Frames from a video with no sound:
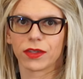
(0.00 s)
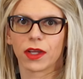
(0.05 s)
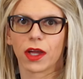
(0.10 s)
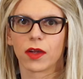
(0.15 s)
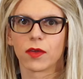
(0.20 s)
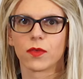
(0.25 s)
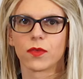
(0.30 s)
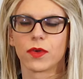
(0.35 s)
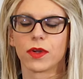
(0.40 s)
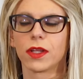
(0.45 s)
I
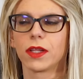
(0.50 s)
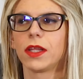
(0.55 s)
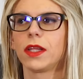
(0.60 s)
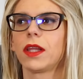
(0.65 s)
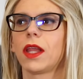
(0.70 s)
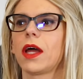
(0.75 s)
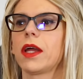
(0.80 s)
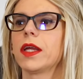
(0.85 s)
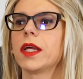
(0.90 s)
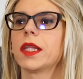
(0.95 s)
really
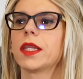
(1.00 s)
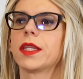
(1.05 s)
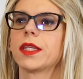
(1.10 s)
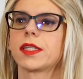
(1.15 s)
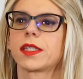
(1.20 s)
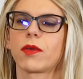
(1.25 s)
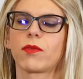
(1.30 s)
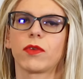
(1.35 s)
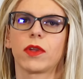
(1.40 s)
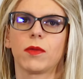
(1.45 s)
like the
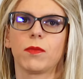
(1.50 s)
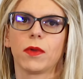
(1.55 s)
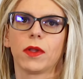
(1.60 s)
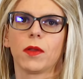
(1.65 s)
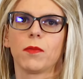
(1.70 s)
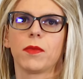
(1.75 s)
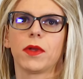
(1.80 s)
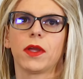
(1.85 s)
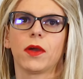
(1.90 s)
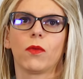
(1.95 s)

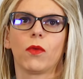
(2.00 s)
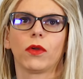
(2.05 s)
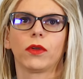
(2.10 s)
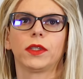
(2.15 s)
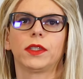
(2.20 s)
70mm one.